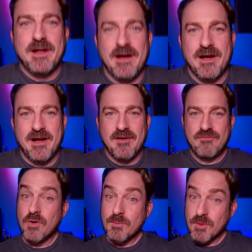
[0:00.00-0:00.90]

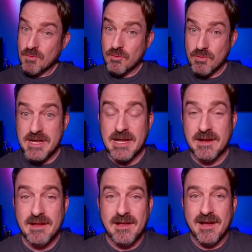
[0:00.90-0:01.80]
but former Marine,